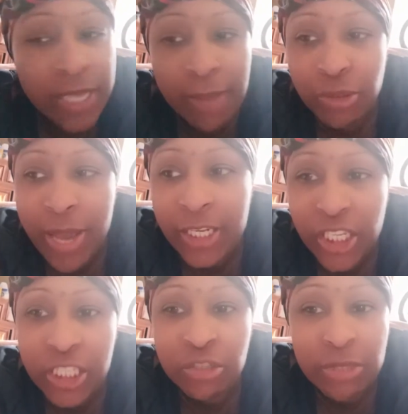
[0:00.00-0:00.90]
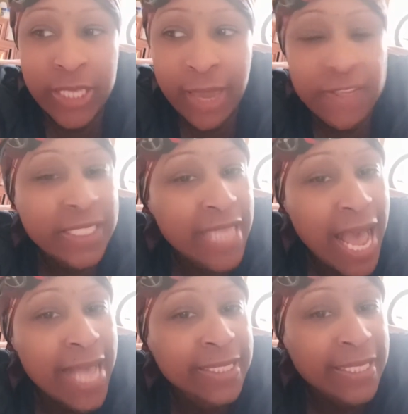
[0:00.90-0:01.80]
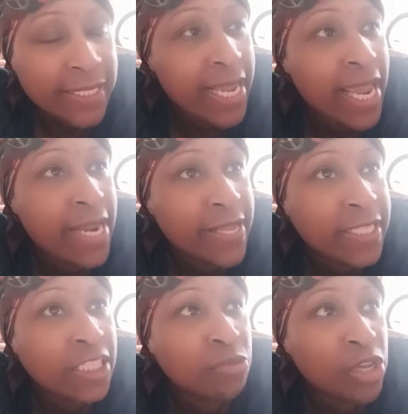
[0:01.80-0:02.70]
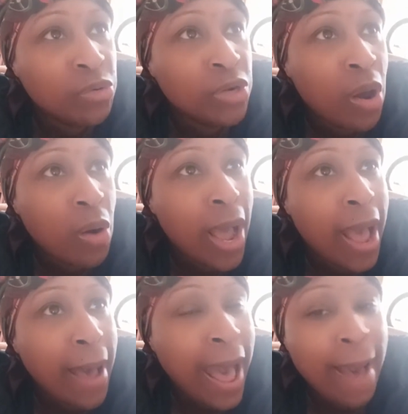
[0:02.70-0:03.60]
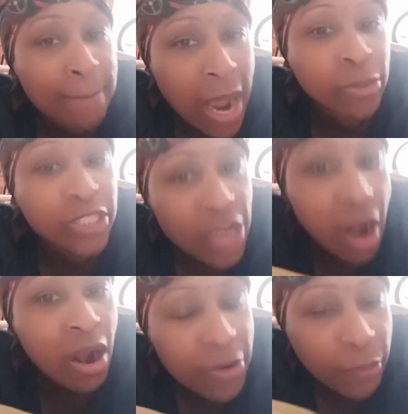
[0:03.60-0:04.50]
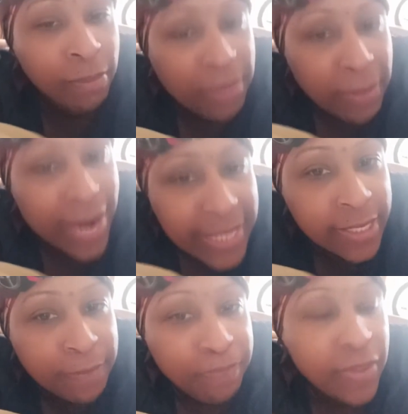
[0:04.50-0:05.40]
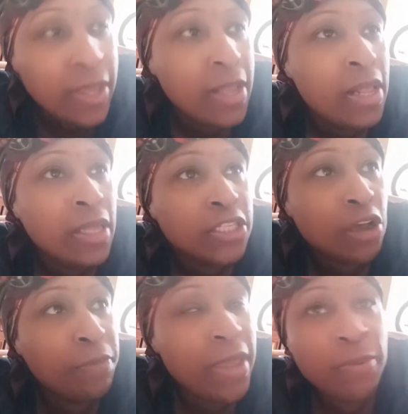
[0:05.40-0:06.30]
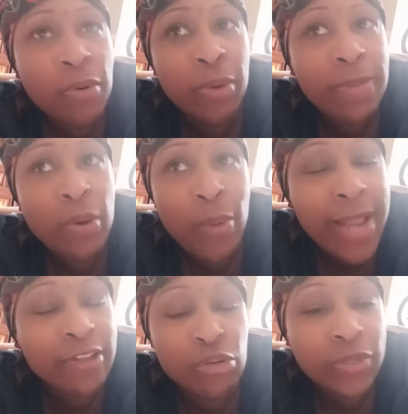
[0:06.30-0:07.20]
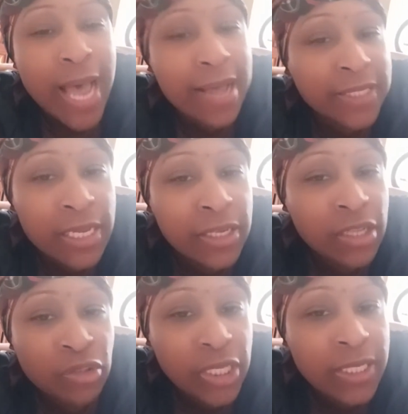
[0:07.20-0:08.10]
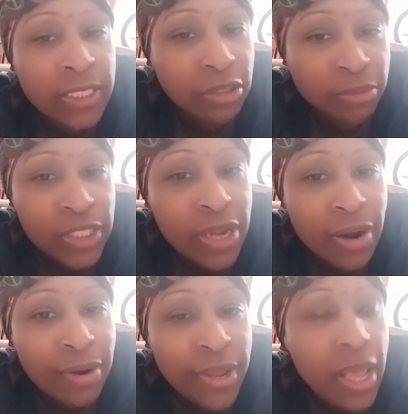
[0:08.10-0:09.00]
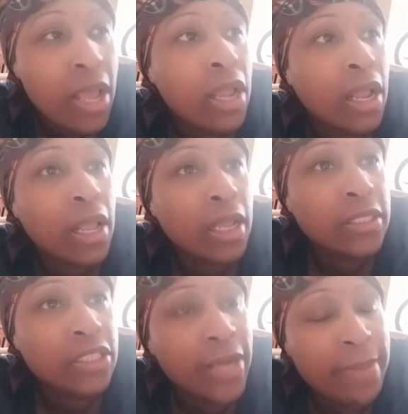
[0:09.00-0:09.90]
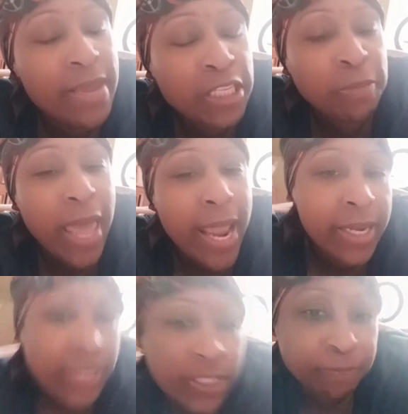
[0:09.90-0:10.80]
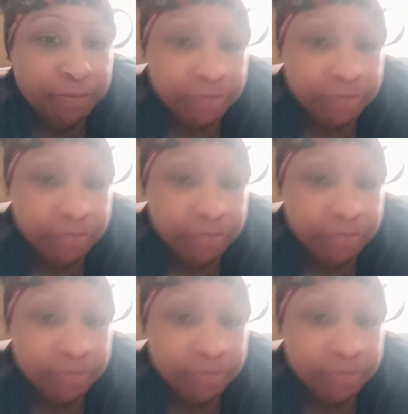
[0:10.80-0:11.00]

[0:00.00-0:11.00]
kept trying. Jesus was giving signs and saying, this is when you know my return will be present. So people, we've been waiting 2,000 years on Jesus to return. So let me explain this.